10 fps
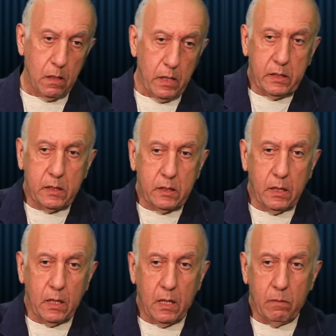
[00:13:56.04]
It's
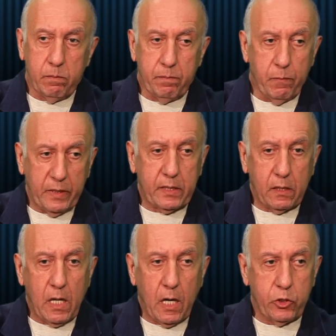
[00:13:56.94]

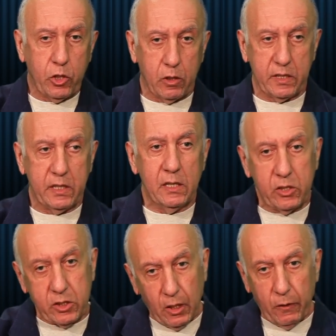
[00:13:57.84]
Western culture
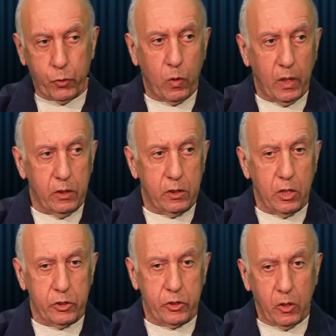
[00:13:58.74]
since 200
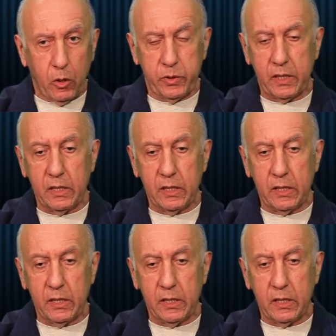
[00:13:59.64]
years ago,